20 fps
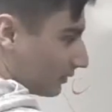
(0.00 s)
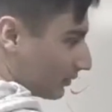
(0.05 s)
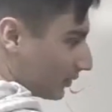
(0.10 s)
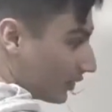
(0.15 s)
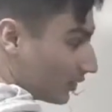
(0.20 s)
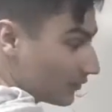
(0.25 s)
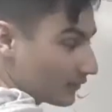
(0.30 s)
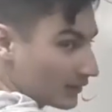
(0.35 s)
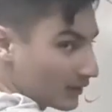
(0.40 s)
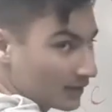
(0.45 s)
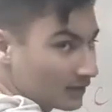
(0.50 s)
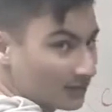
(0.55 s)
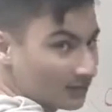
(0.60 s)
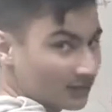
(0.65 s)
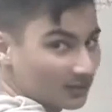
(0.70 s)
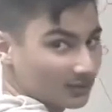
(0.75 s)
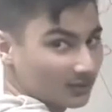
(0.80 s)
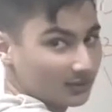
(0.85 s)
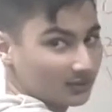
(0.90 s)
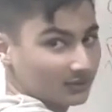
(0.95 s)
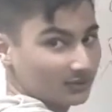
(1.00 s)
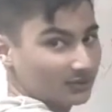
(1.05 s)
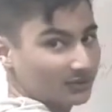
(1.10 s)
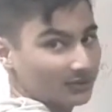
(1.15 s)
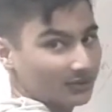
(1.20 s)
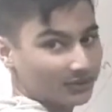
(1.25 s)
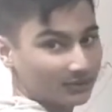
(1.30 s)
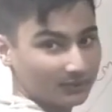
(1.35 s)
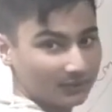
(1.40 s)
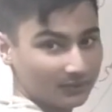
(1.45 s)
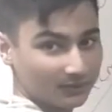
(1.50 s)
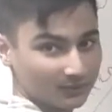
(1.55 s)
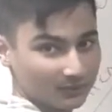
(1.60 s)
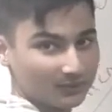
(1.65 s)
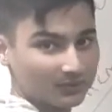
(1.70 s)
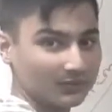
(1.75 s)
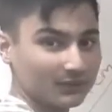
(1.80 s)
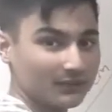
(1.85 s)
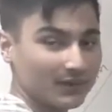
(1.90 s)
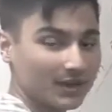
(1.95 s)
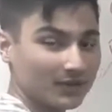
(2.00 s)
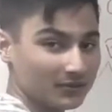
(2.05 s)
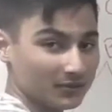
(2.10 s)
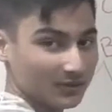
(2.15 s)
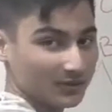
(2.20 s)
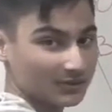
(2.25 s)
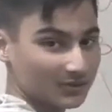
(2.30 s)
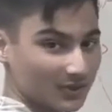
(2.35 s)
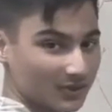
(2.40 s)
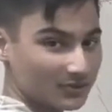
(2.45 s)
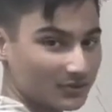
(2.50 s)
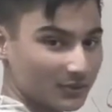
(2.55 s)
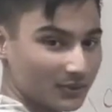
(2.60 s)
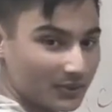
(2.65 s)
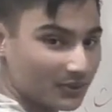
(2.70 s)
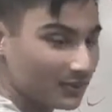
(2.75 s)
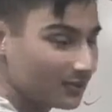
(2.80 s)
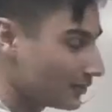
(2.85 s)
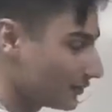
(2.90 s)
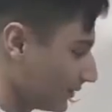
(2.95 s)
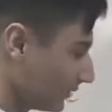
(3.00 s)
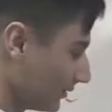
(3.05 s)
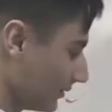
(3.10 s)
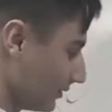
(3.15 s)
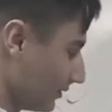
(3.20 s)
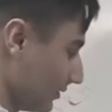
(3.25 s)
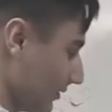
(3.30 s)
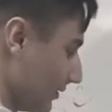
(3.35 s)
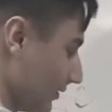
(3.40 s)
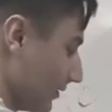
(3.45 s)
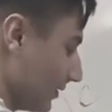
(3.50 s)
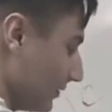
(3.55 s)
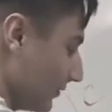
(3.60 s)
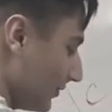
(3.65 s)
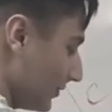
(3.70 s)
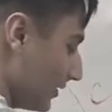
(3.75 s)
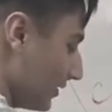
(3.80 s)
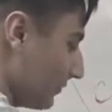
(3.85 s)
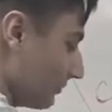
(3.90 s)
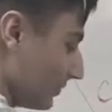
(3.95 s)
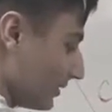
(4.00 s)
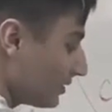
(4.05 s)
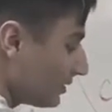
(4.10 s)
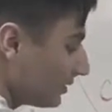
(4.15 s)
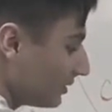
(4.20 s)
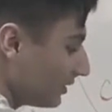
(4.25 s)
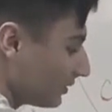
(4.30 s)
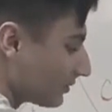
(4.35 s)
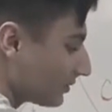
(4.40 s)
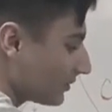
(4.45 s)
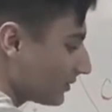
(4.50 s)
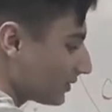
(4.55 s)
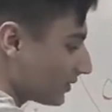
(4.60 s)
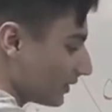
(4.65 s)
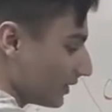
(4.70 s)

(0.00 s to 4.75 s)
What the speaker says: all of that to get the value that's not squared. Then you get BC equals